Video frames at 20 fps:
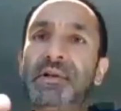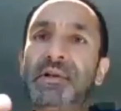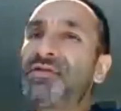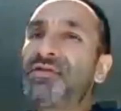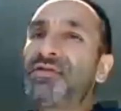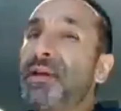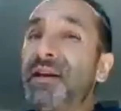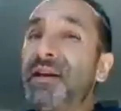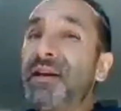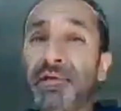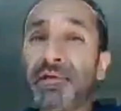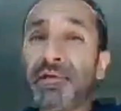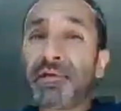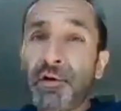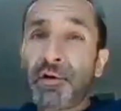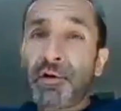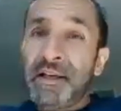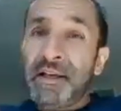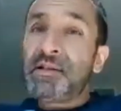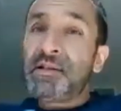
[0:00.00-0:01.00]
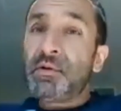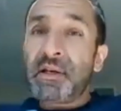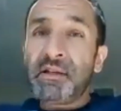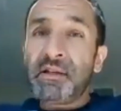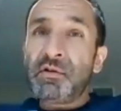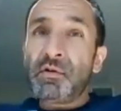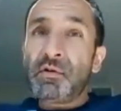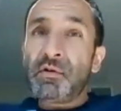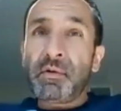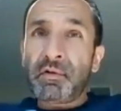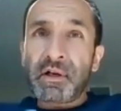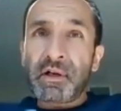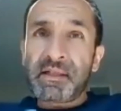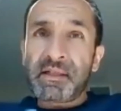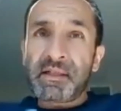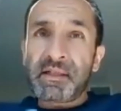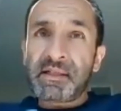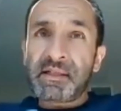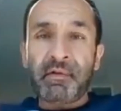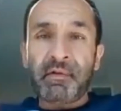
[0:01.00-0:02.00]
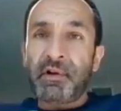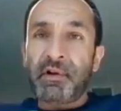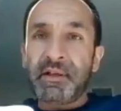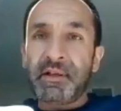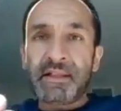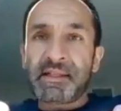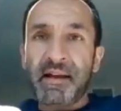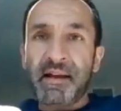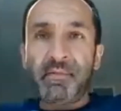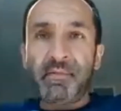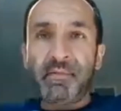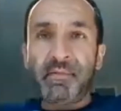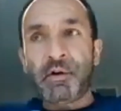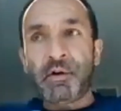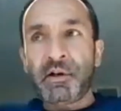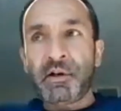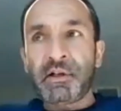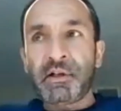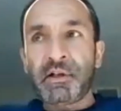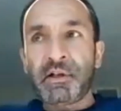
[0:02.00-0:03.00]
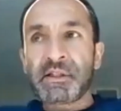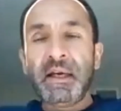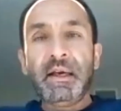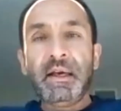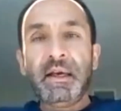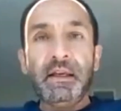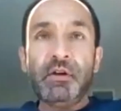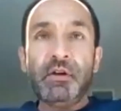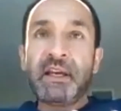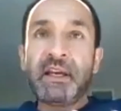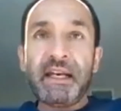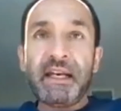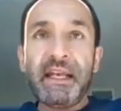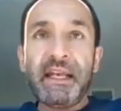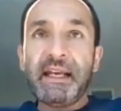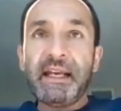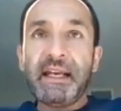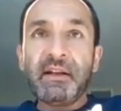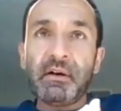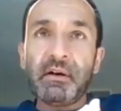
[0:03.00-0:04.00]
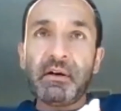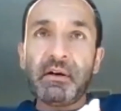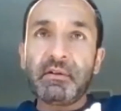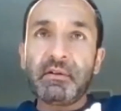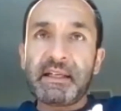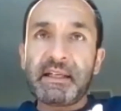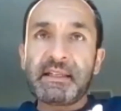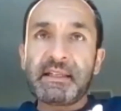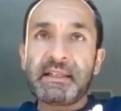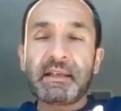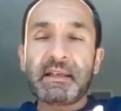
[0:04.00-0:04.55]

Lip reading: three or four things you can do with risk, whether it's cyber or not. You can ignore the risk.